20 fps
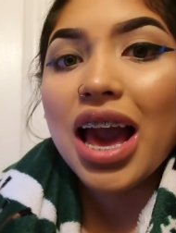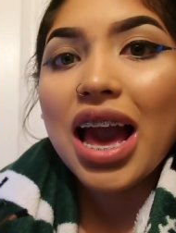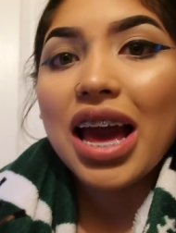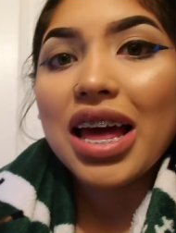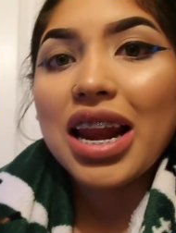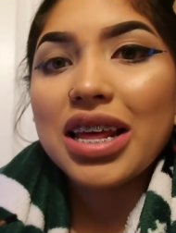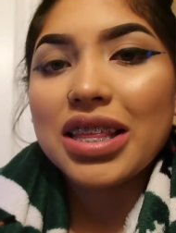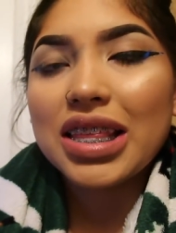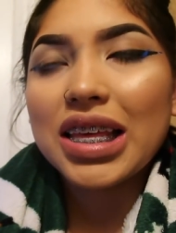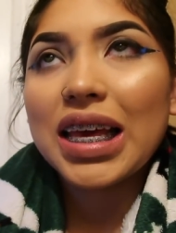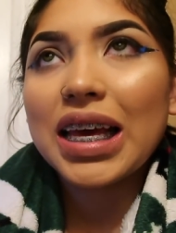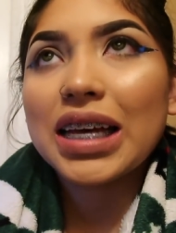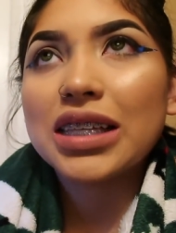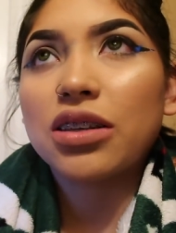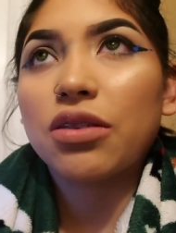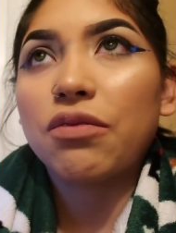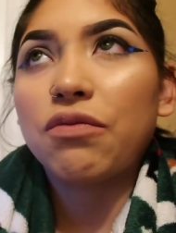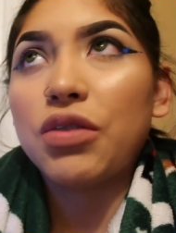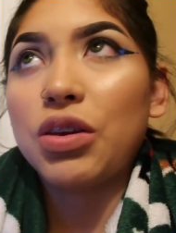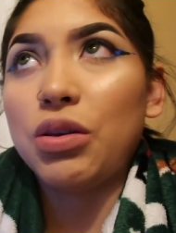And I think he gets
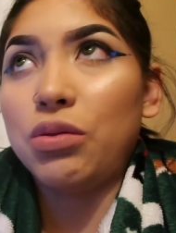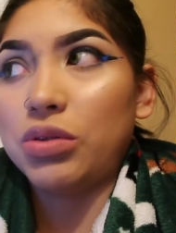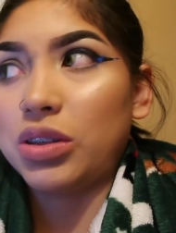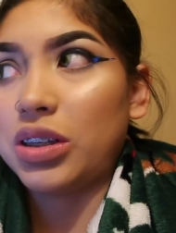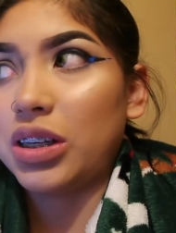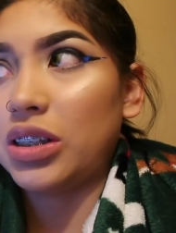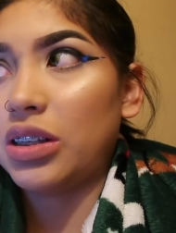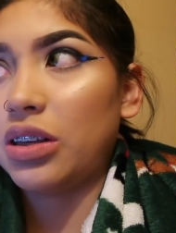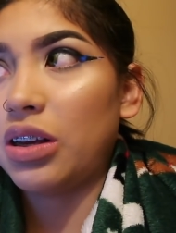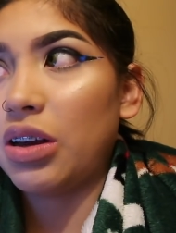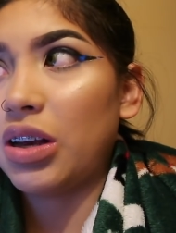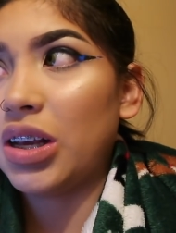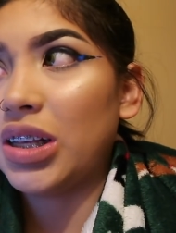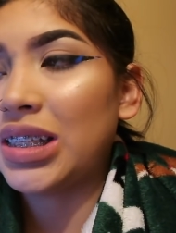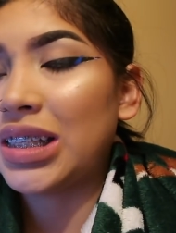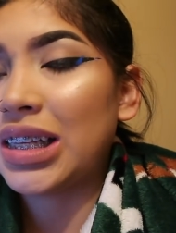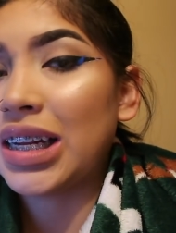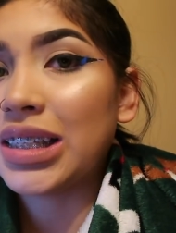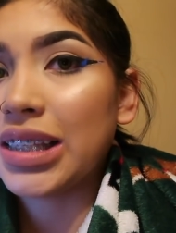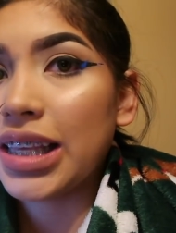confused because
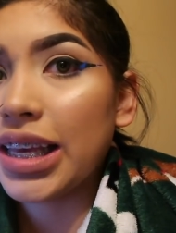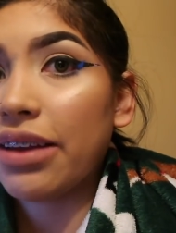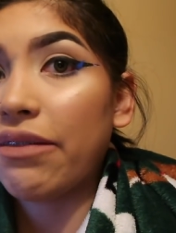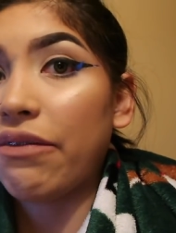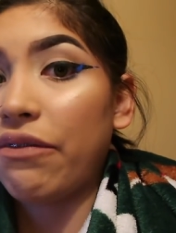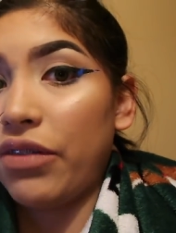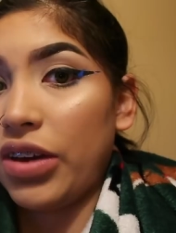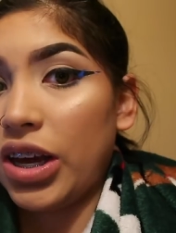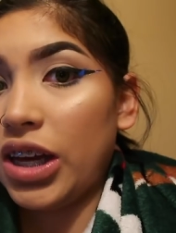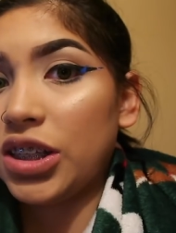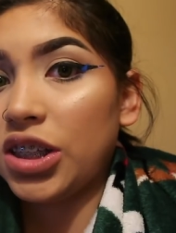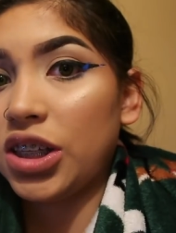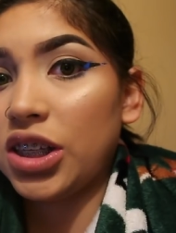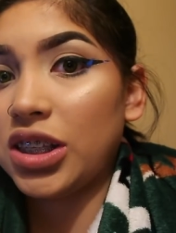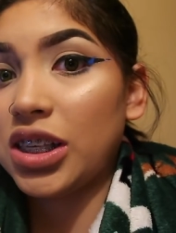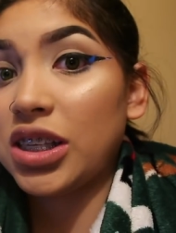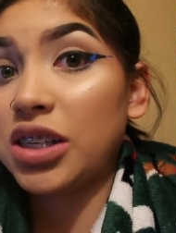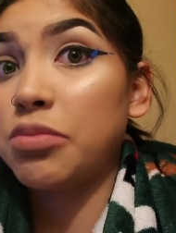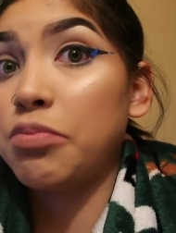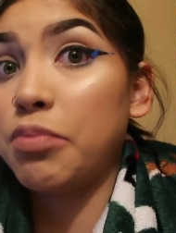instead of saying fish, he
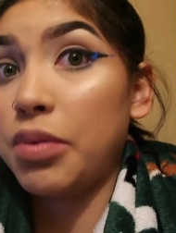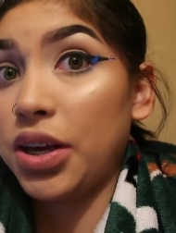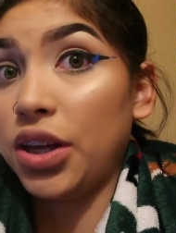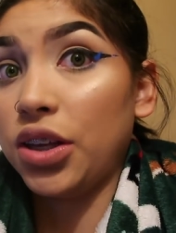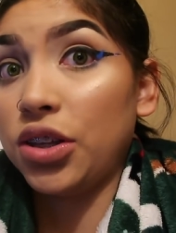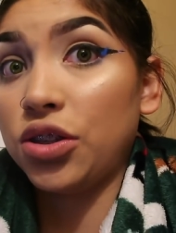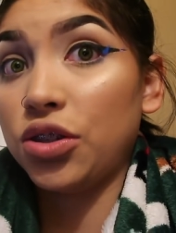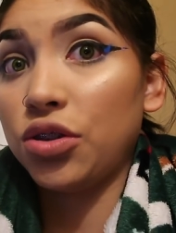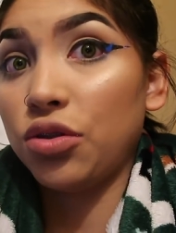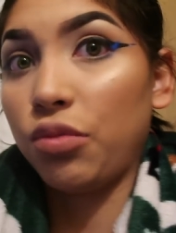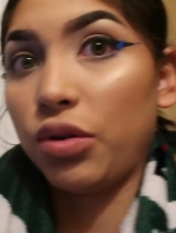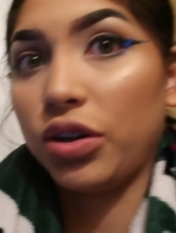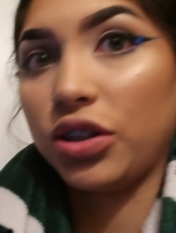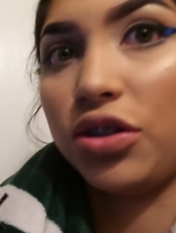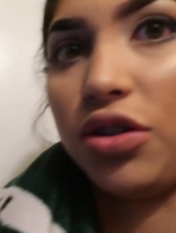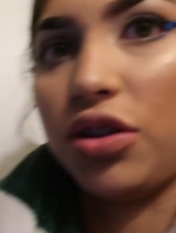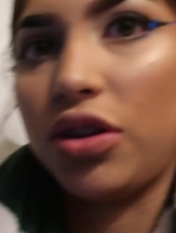says bitch. Watch,